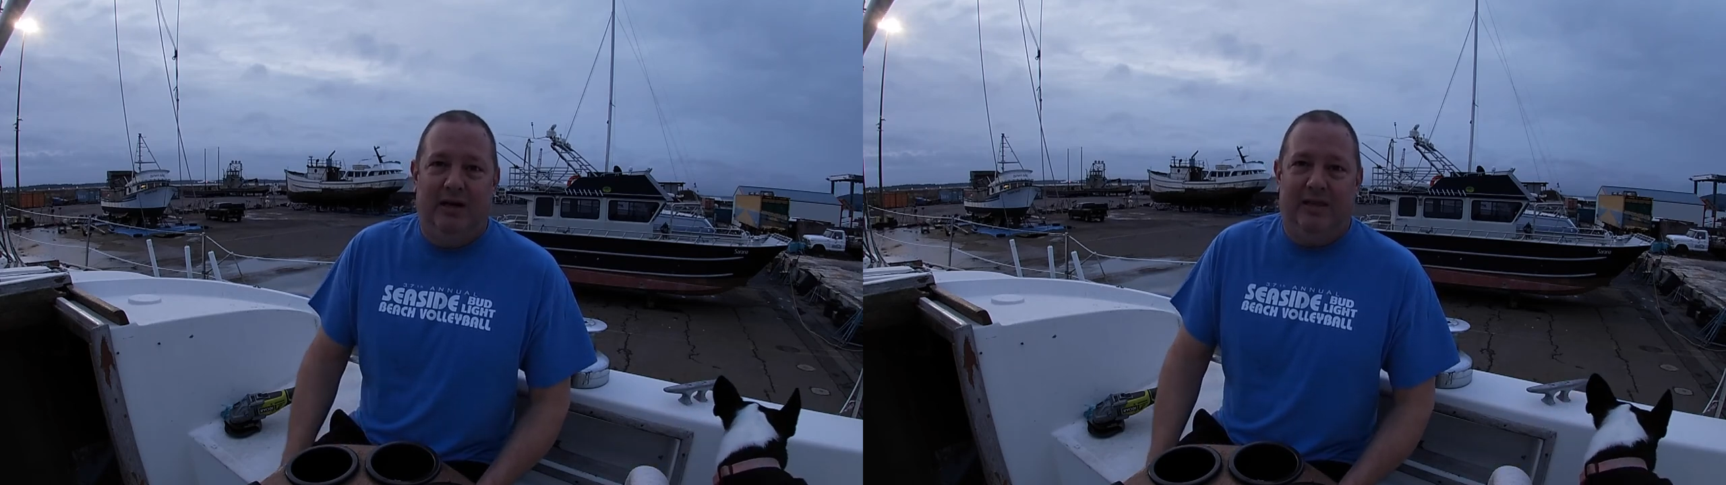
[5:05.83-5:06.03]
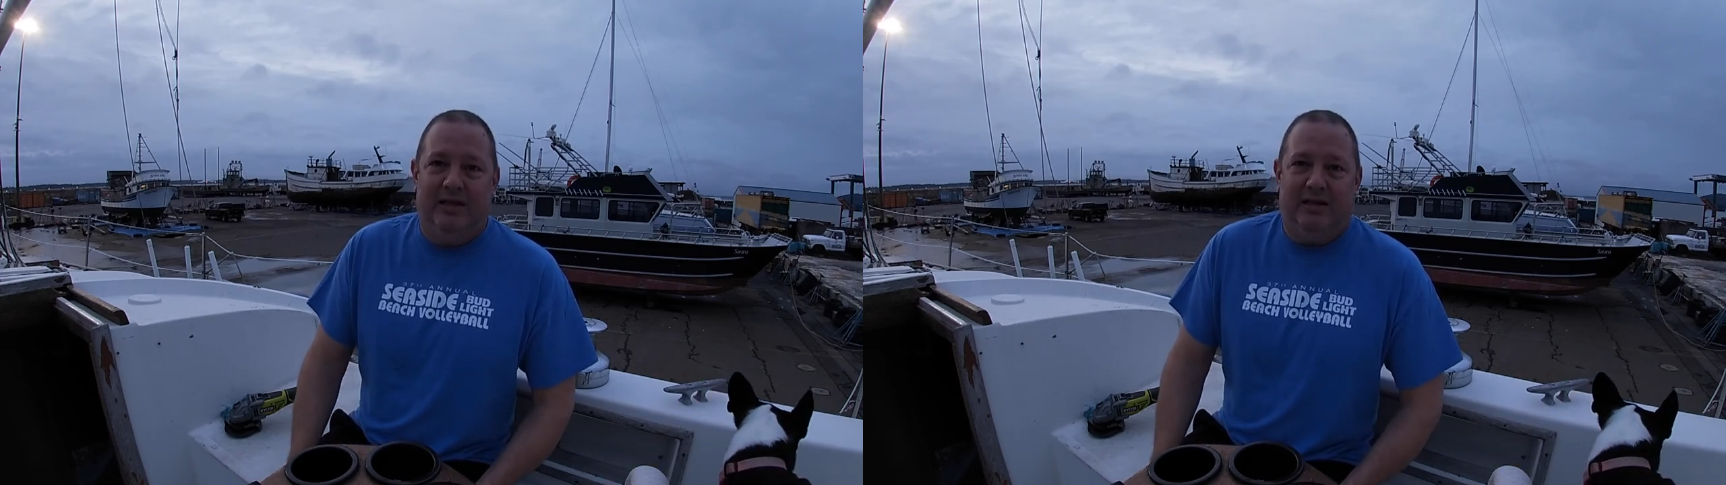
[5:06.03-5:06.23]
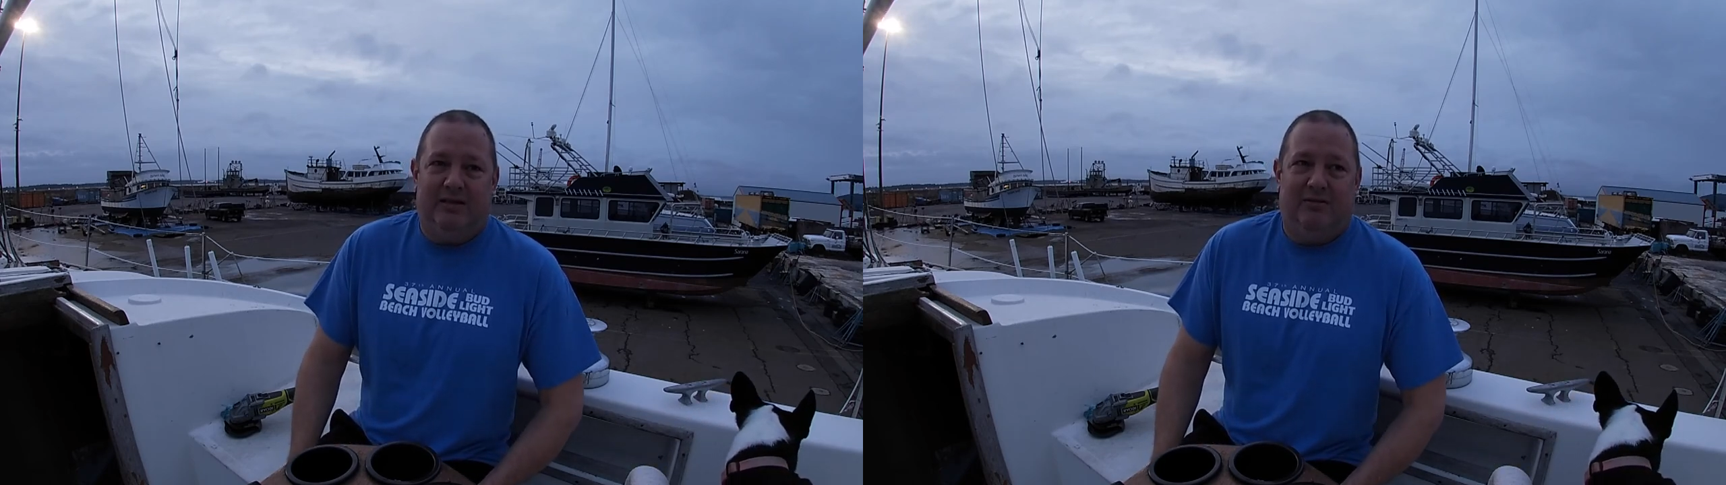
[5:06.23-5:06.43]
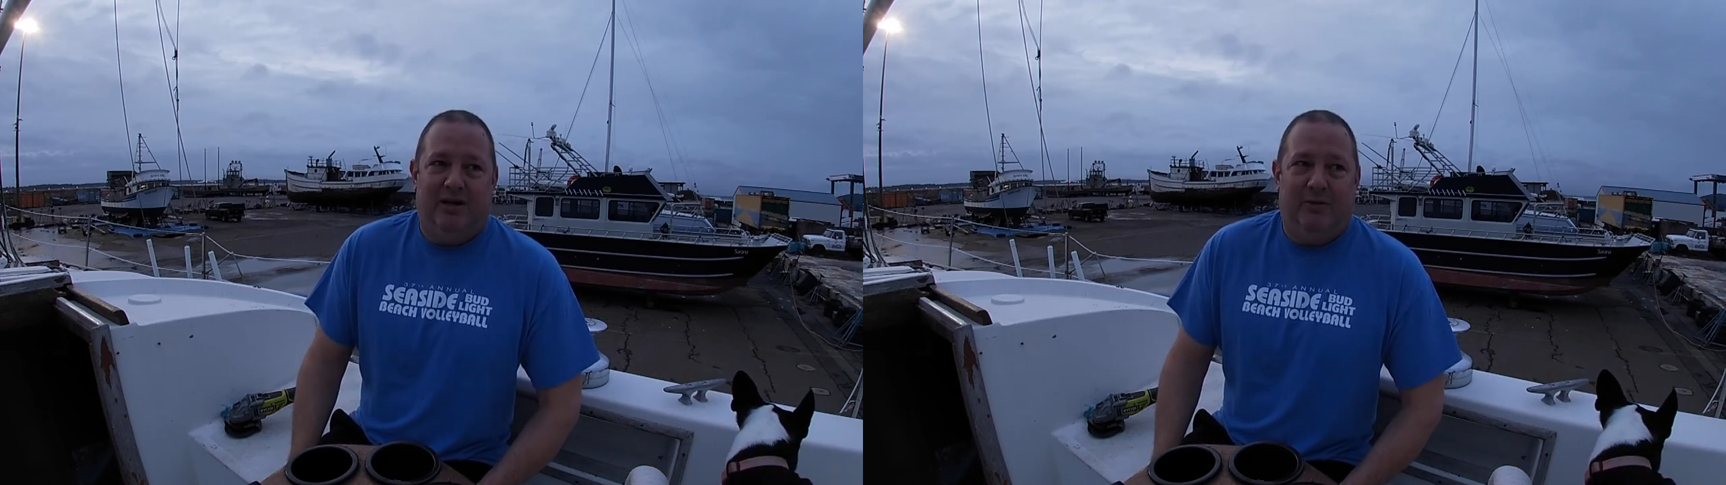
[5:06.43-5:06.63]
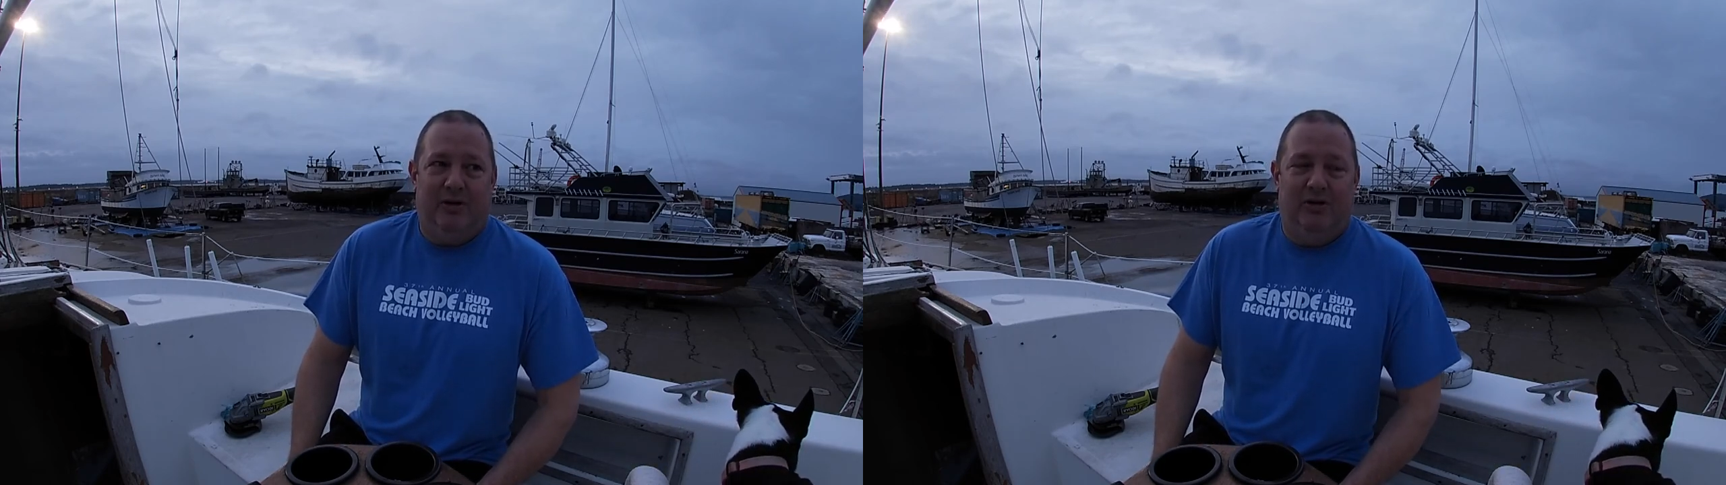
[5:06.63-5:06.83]
I think that's the
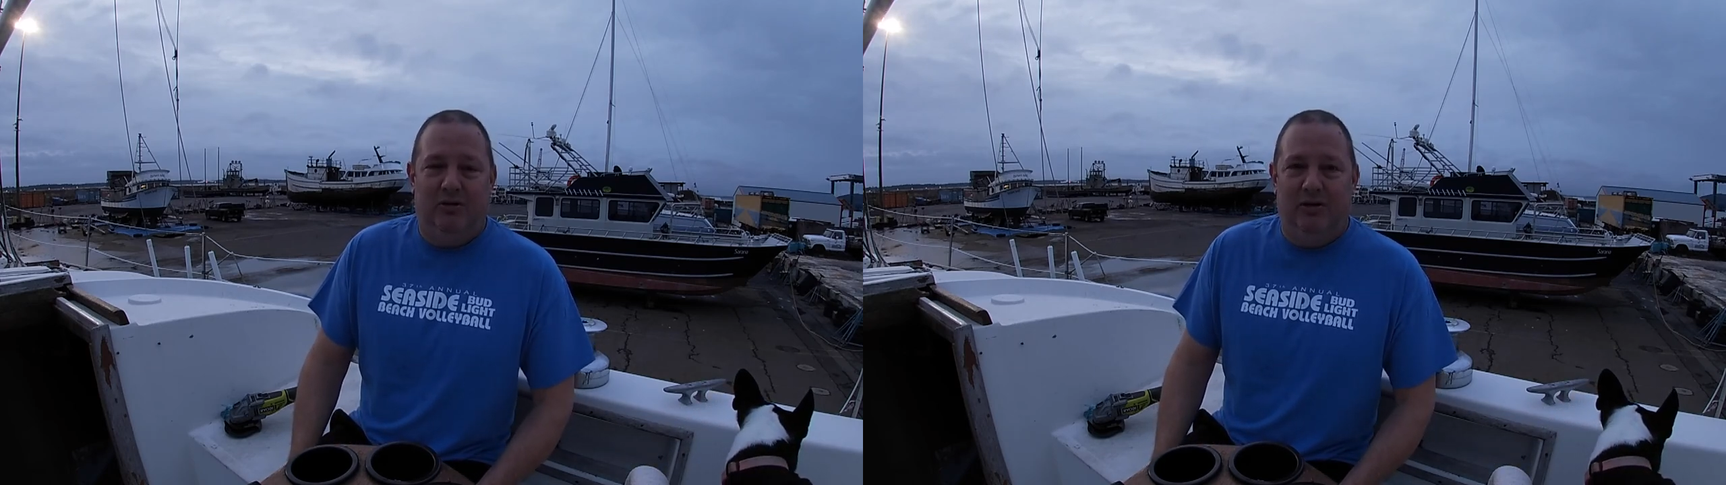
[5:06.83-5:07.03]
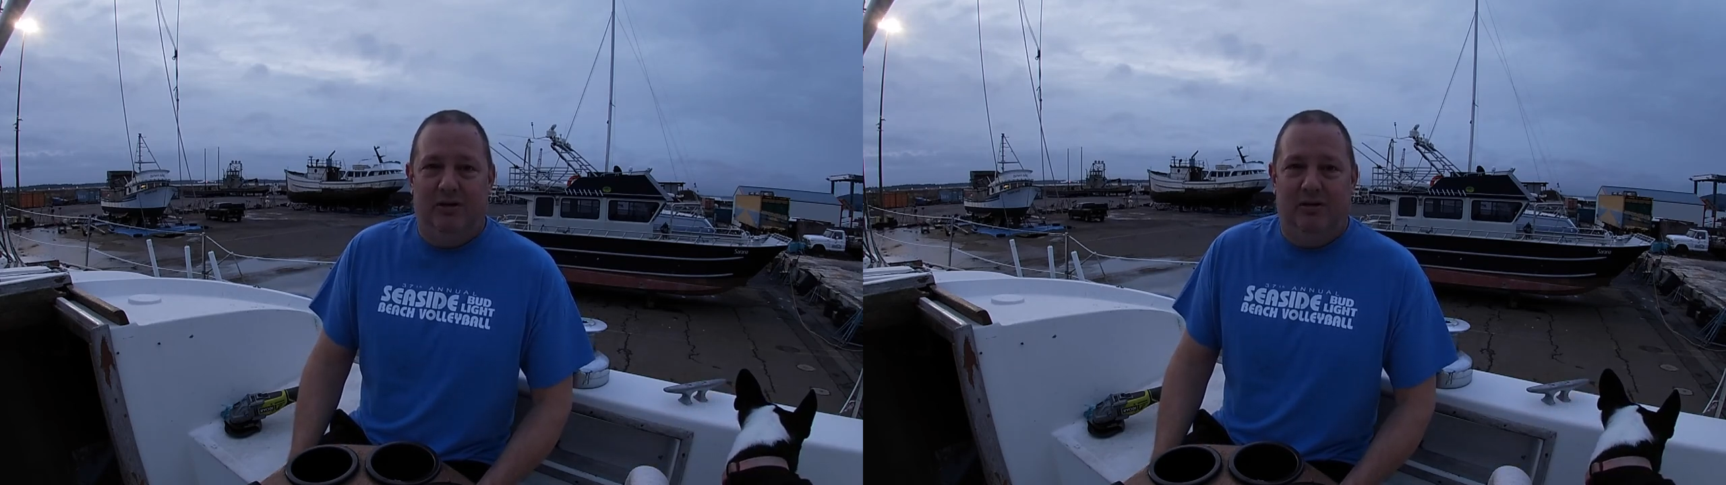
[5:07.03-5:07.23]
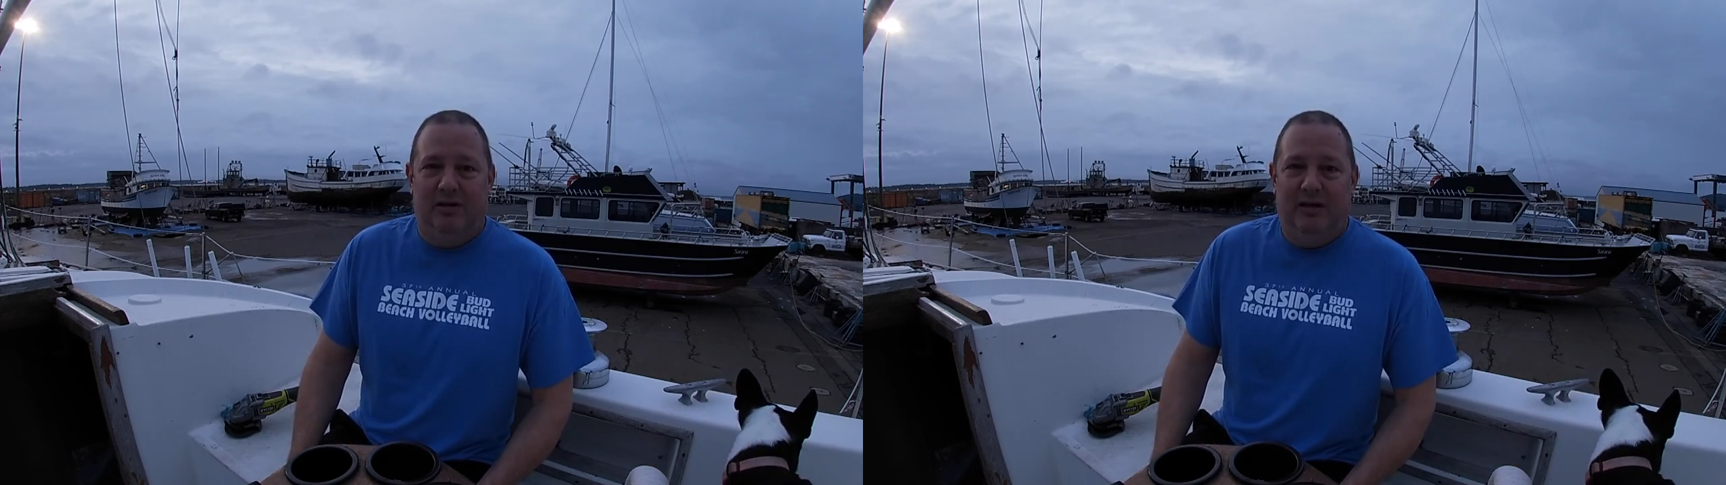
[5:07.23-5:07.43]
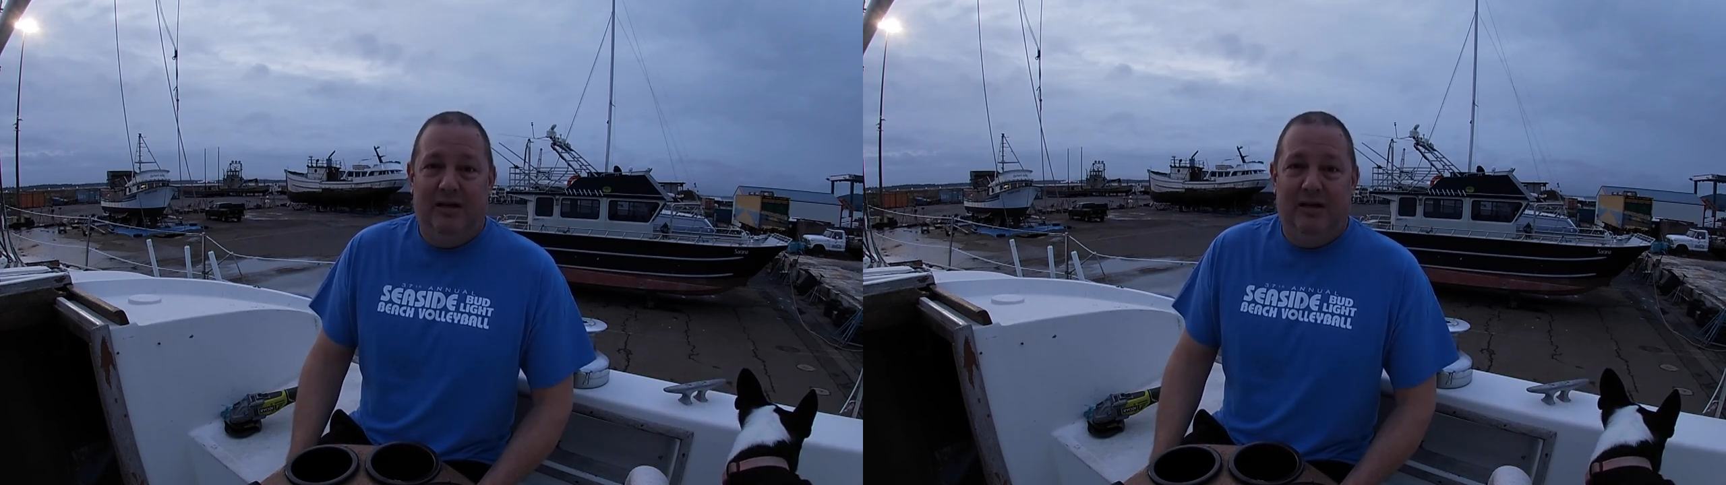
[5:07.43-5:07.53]
right way to do it, and